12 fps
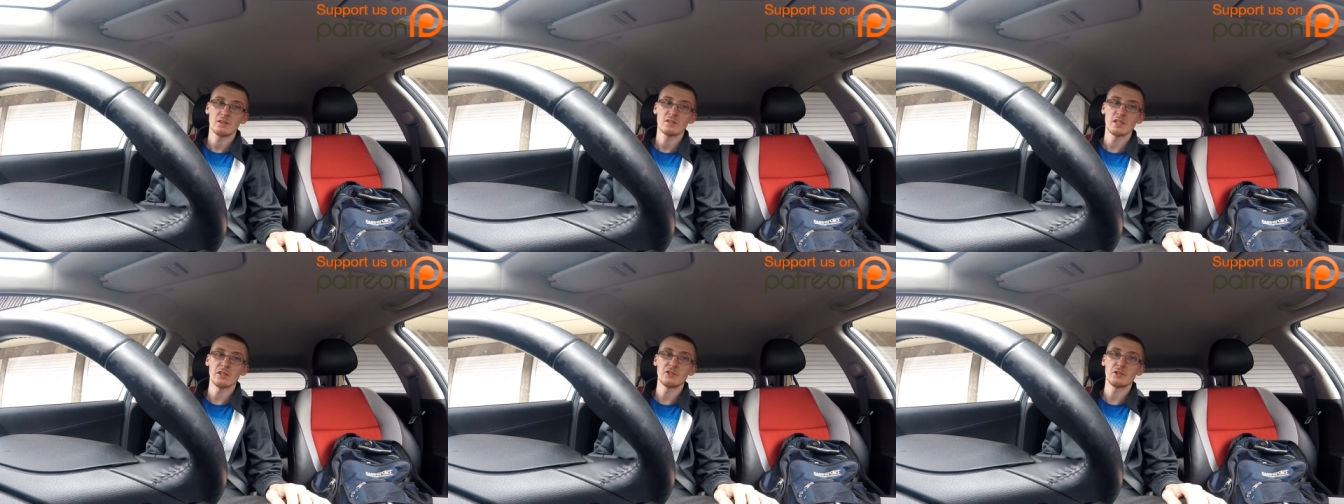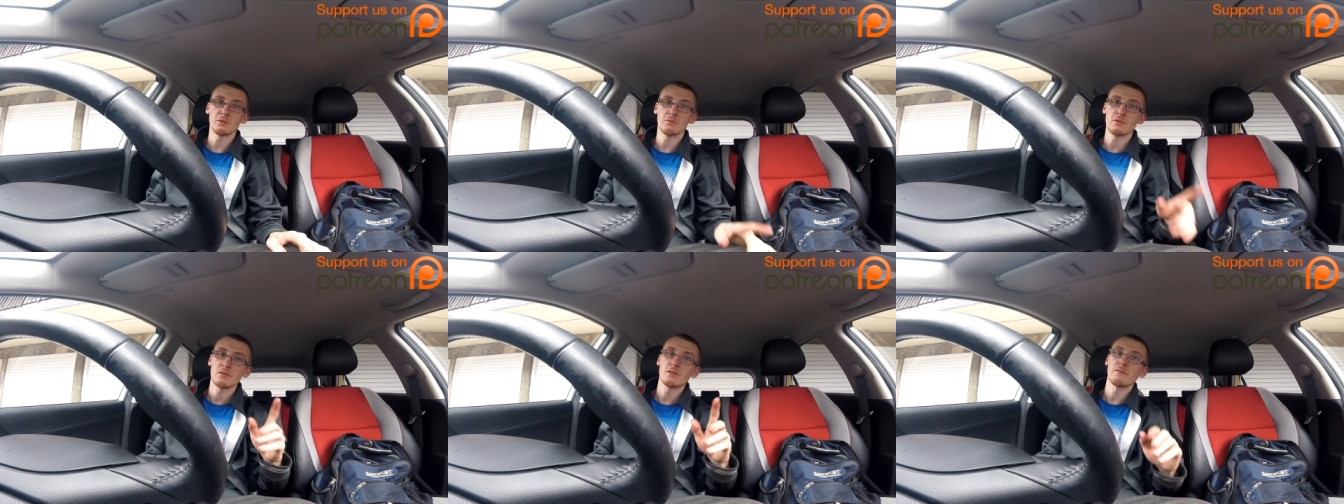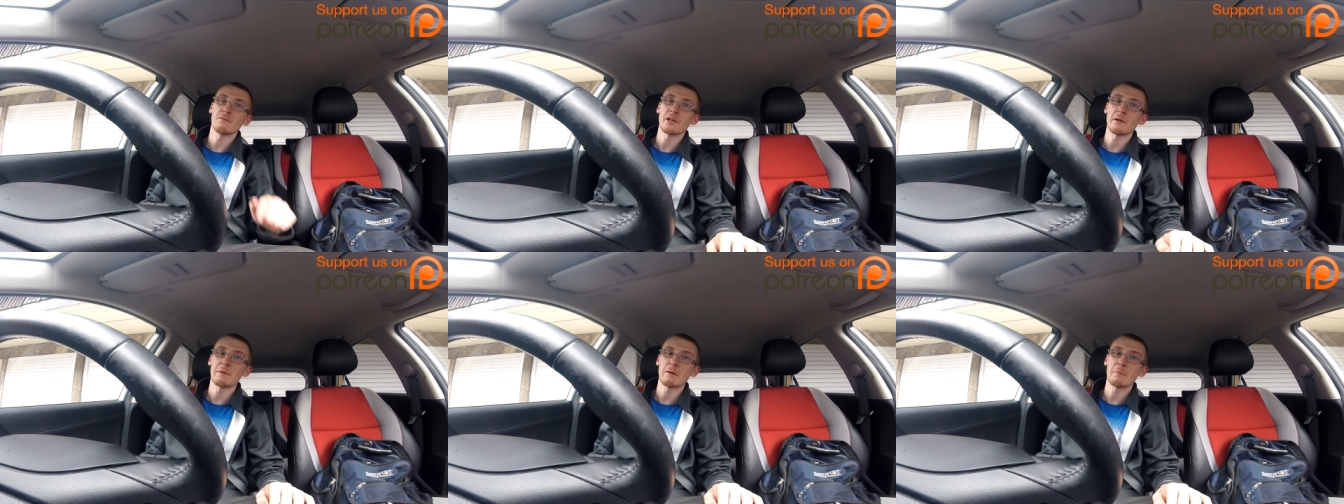Stay tuned. Don't
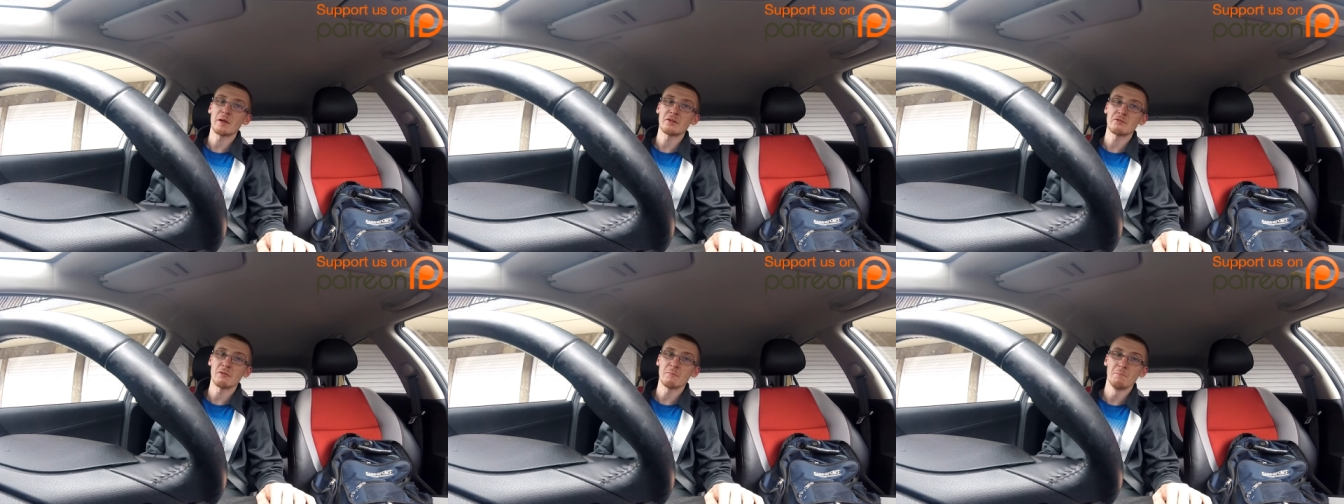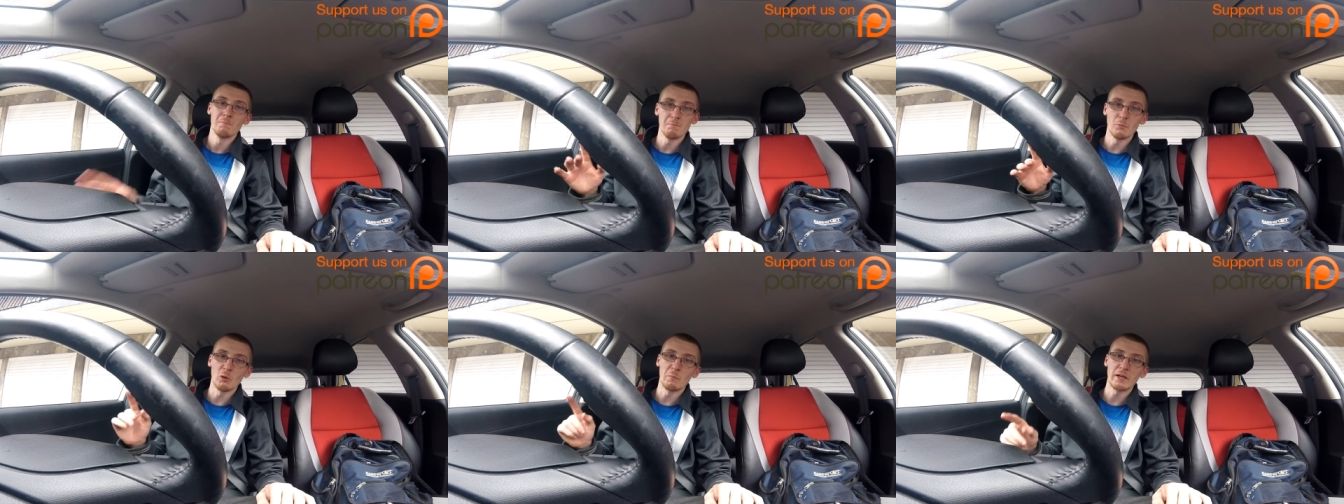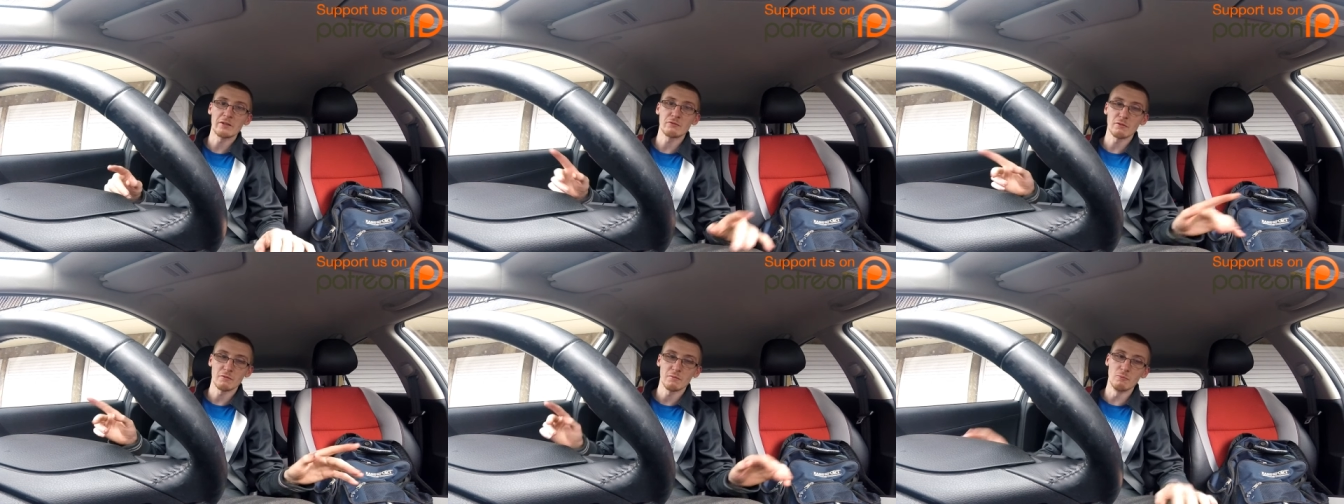forget about Patreon. More
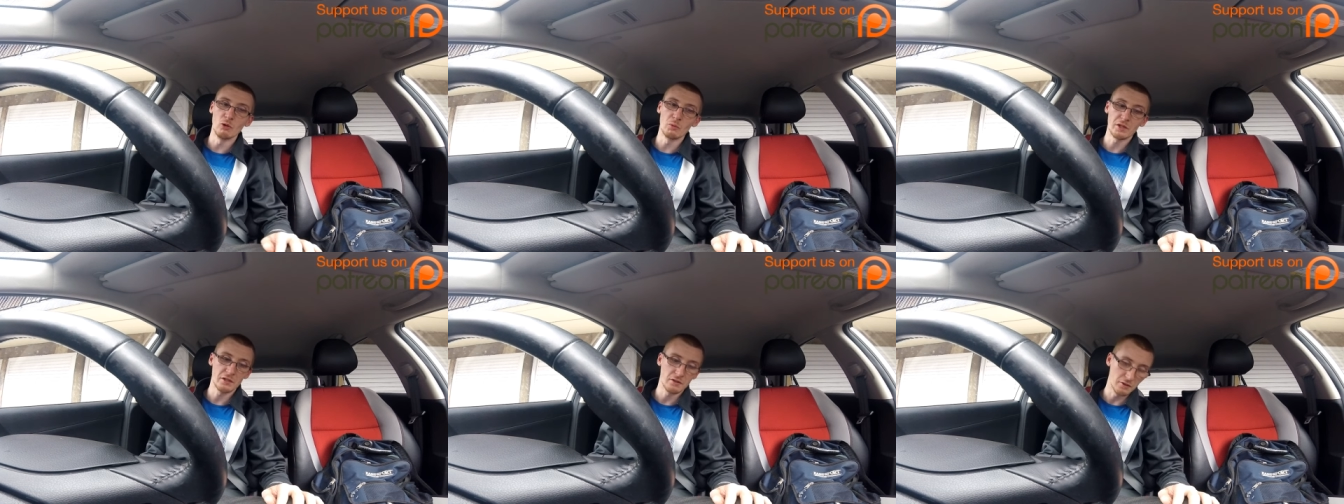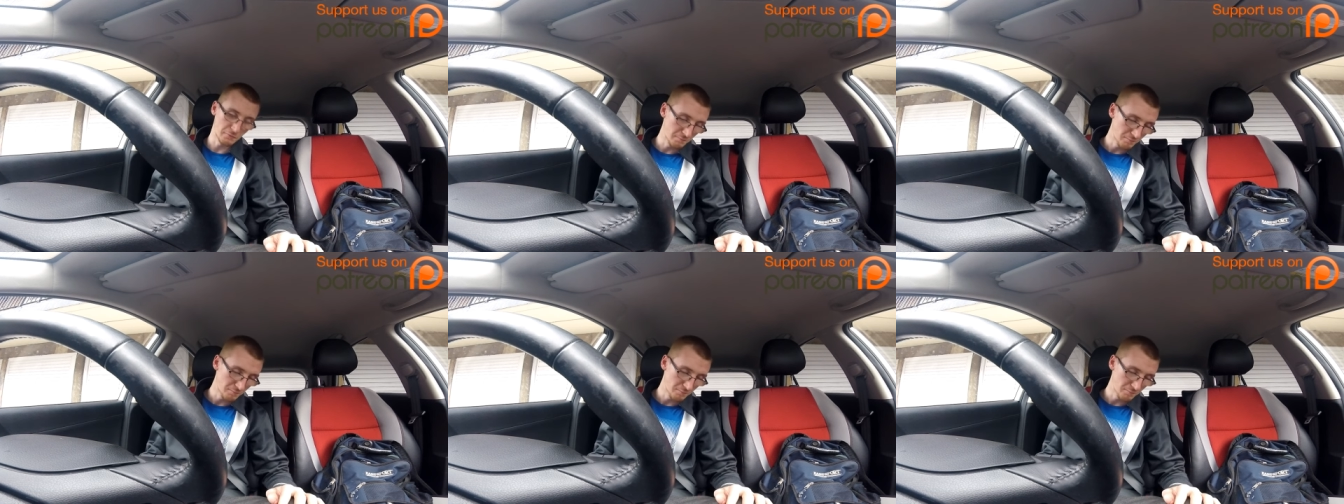Patreon, more we can do.